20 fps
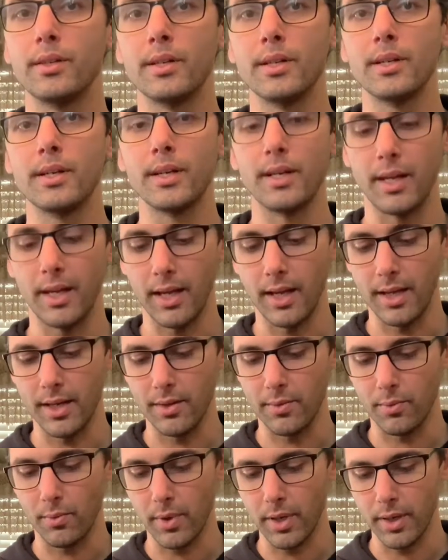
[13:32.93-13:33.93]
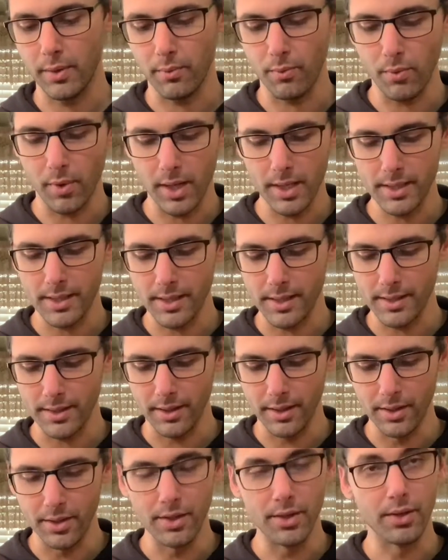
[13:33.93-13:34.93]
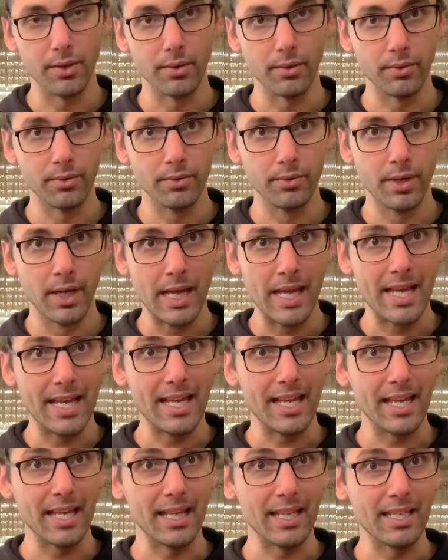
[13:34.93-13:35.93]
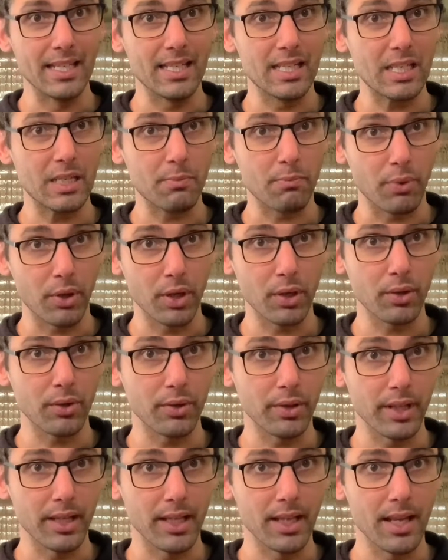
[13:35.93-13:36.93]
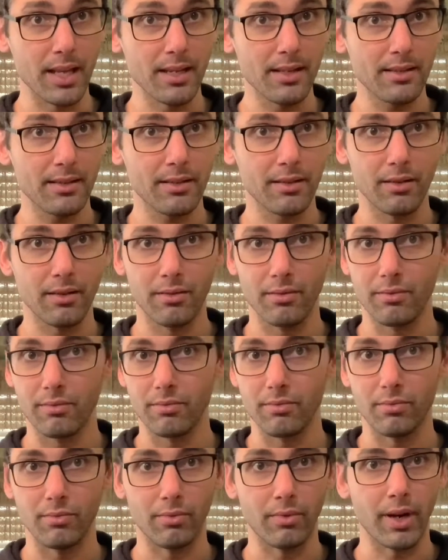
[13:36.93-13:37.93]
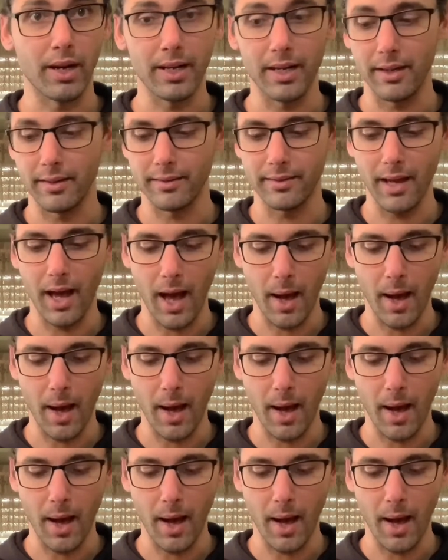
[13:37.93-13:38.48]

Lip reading: And what it wants us to do is sprinkle the yeast right on top.